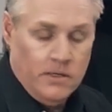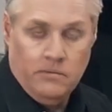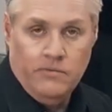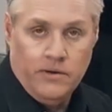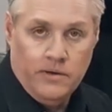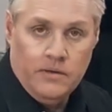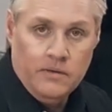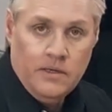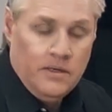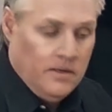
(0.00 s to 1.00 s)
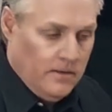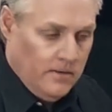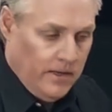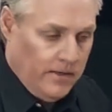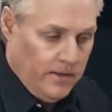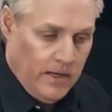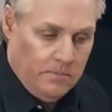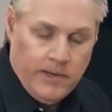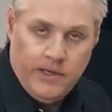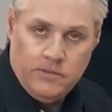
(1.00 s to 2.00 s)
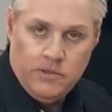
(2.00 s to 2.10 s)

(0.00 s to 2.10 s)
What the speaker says: that we've got in the cut page,